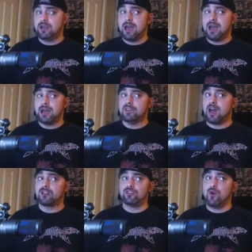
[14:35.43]
and I
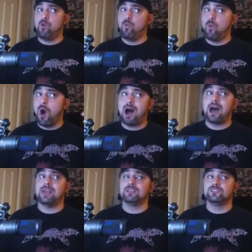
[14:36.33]
don't know
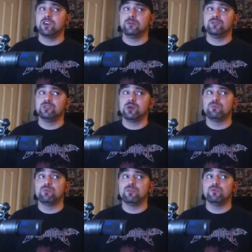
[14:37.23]
why
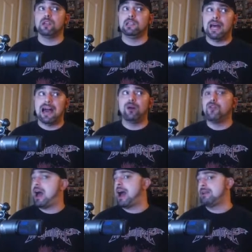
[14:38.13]
WWE would allow
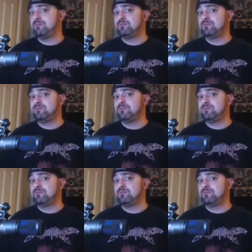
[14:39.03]
that.